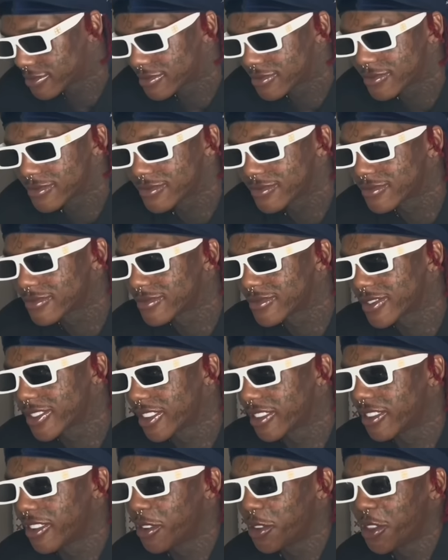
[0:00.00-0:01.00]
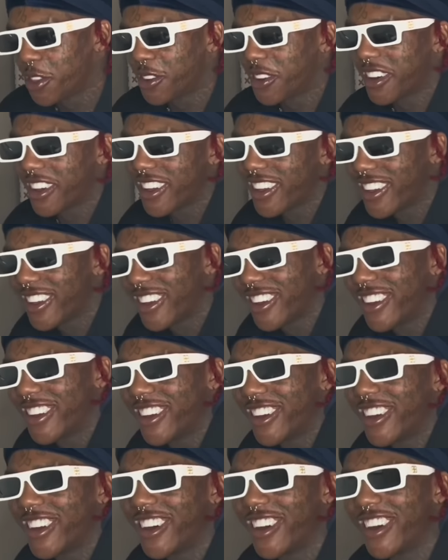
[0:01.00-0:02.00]
Dex. What we doing? What
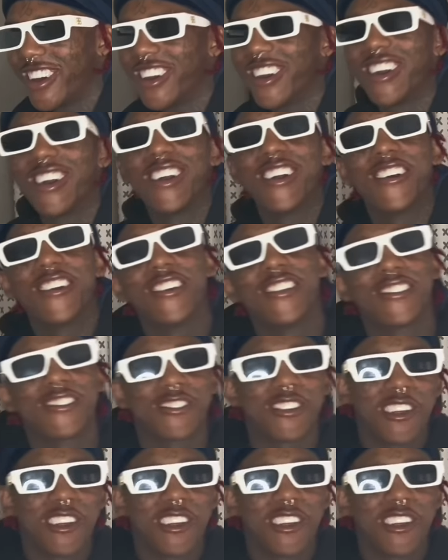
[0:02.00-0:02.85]
we doing, man? Trey,